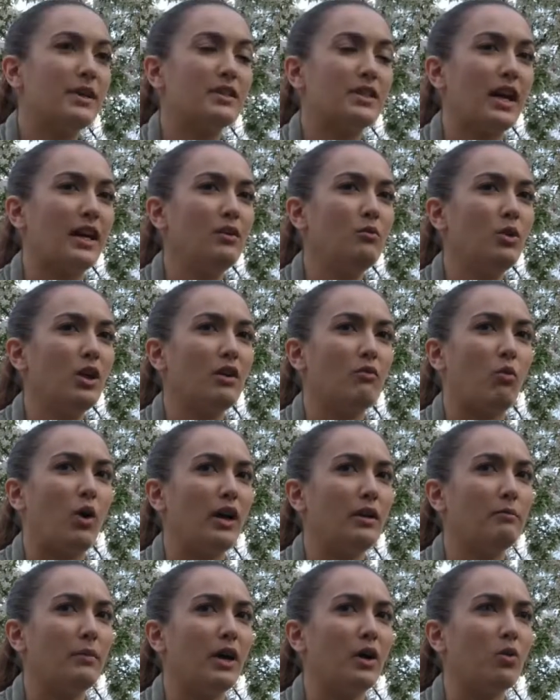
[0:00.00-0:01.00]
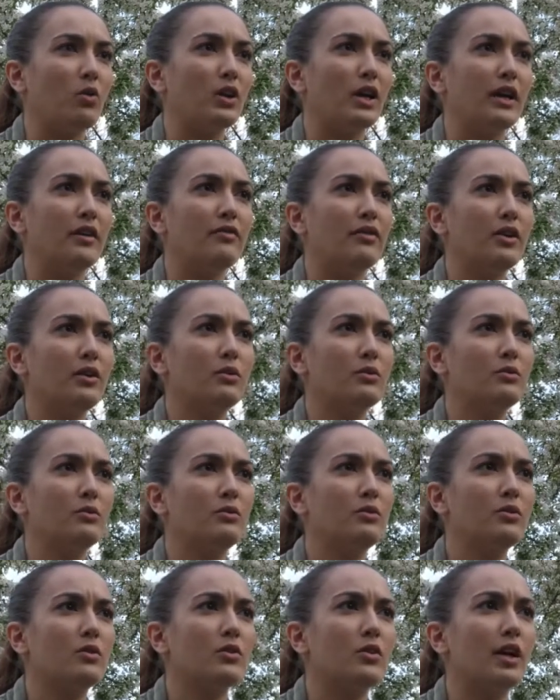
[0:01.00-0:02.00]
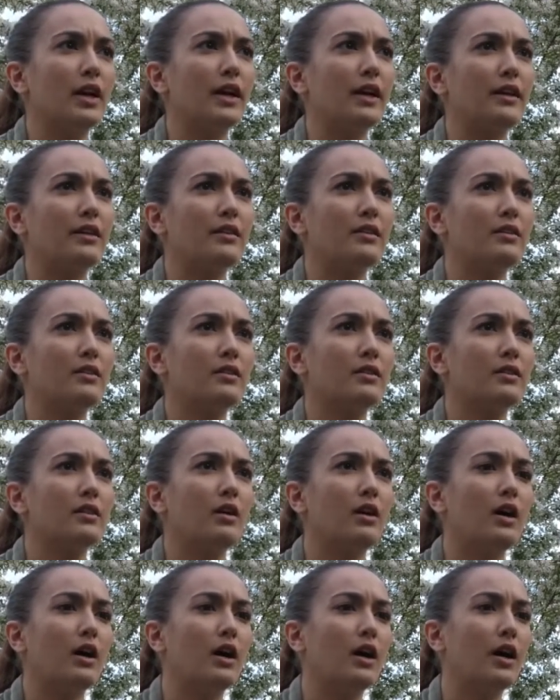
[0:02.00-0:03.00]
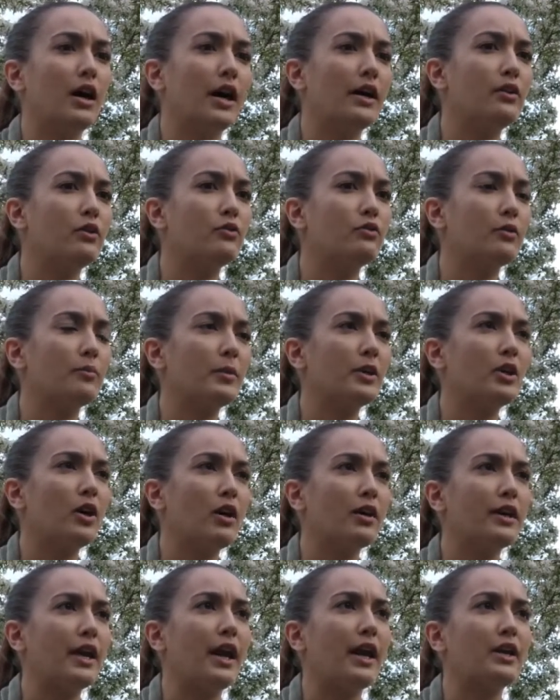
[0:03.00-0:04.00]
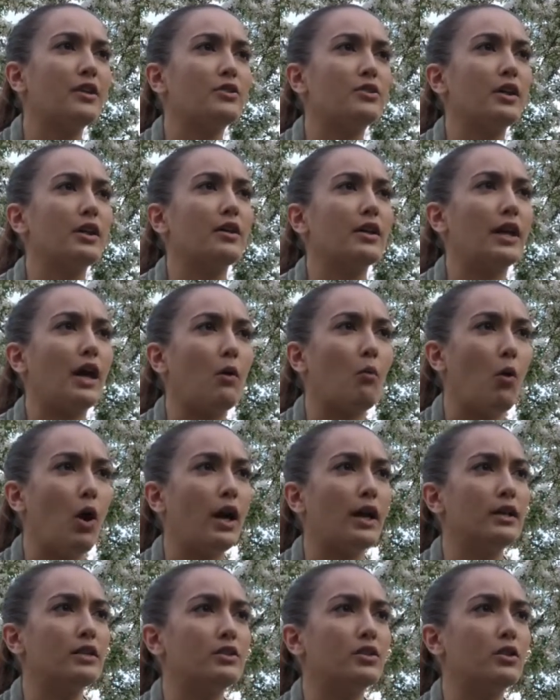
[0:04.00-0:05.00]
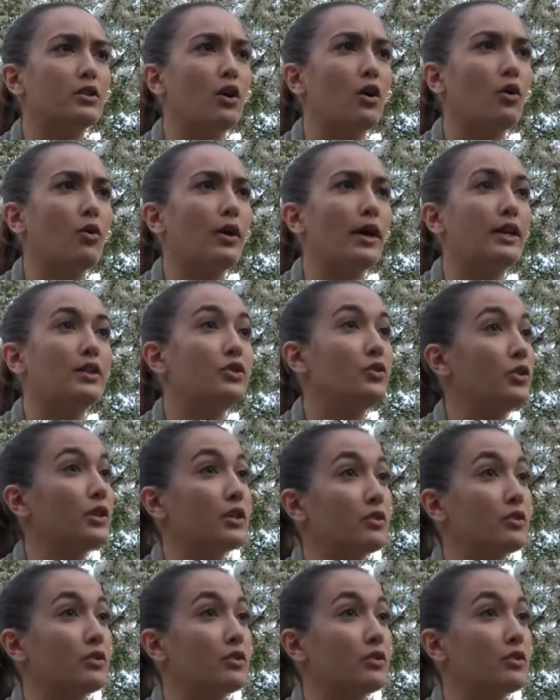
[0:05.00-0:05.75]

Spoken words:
It's kind of what I've wanted my whole life though. Like, I knew from a young age that like I wanted to go into the